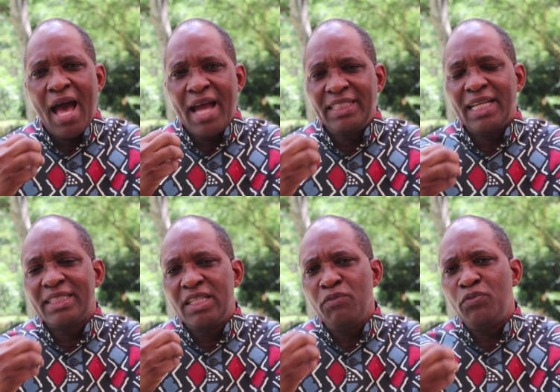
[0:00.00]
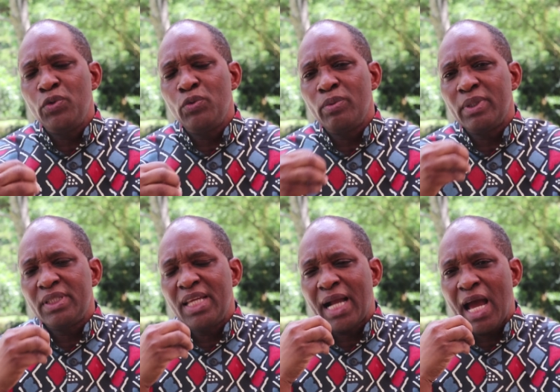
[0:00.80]
and yet give you
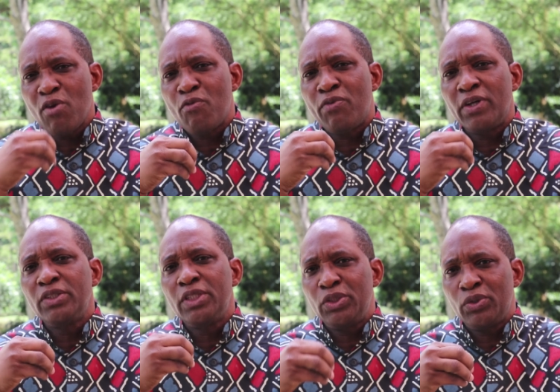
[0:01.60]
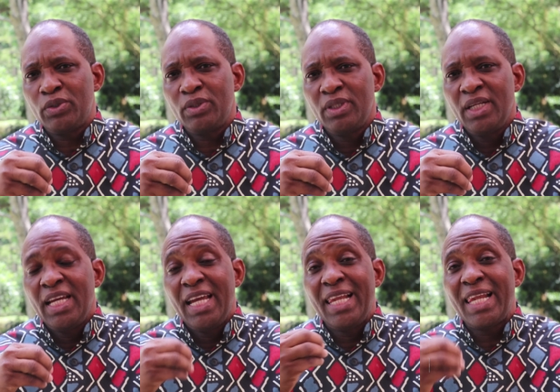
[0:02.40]
the kind of foundation
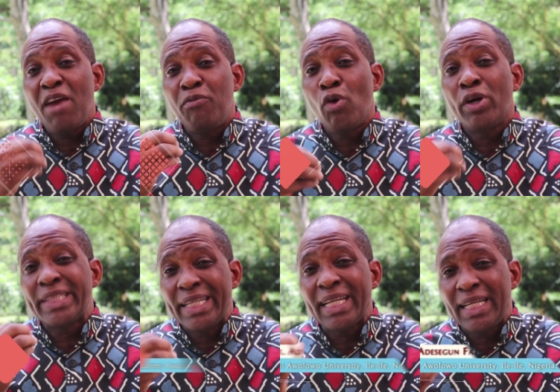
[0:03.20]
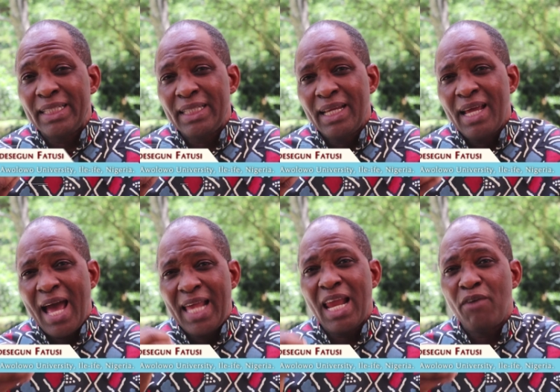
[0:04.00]
in lifelong thinking
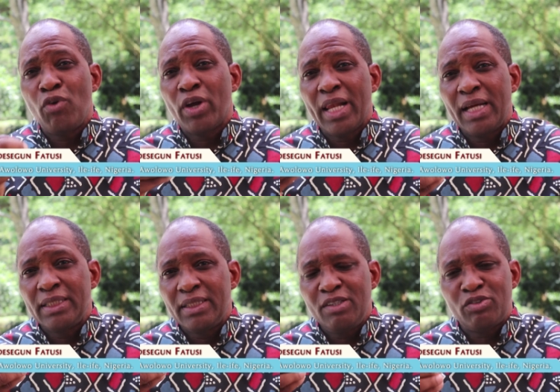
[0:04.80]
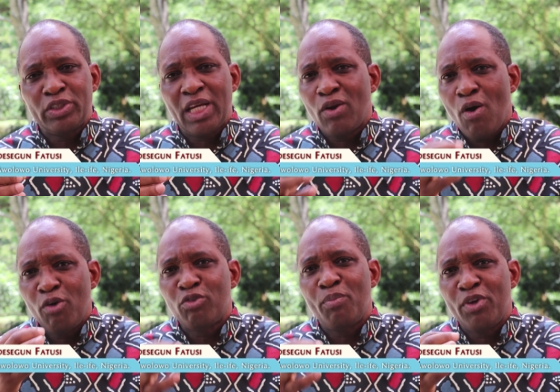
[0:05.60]
and lifelong learning. It's such an
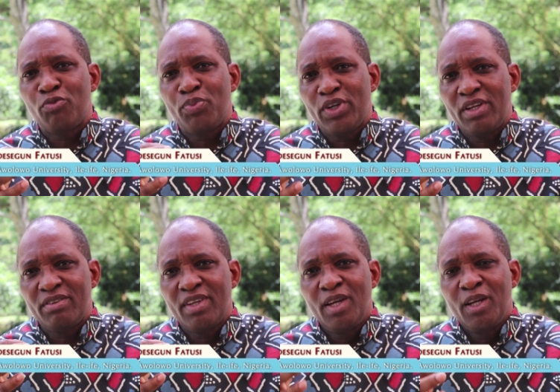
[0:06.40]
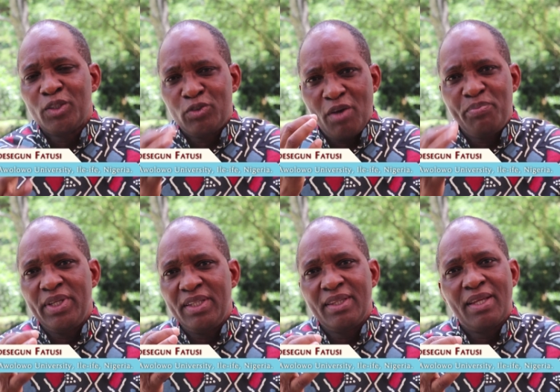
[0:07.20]
awesome experience to have
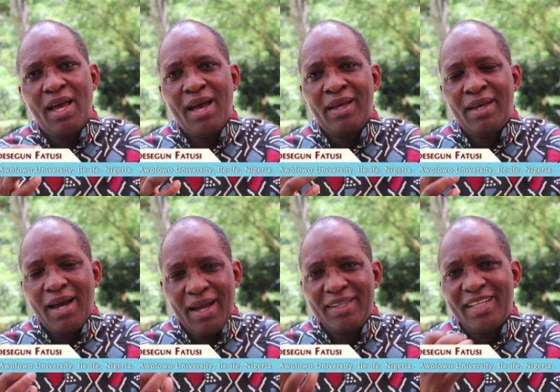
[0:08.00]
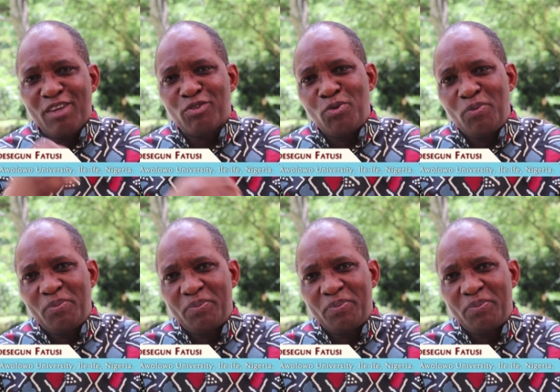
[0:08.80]
been uh, in that school.